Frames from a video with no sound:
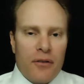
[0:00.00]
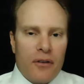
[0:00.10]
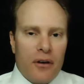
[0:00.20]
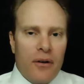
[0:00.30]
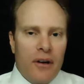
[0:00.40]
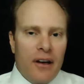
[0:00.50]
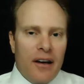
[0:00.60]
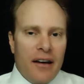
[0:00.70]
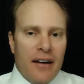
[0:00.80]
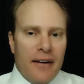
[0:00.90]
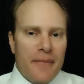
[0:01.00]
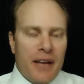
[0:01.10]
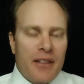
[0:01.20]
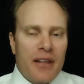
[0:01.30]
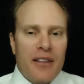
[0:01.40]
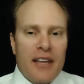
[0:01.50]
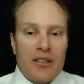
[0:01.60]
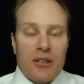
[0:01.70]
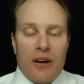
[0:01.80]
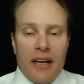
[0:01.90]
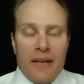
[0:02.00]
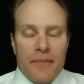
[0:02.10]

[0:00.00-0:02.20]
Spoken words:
So I think that's great.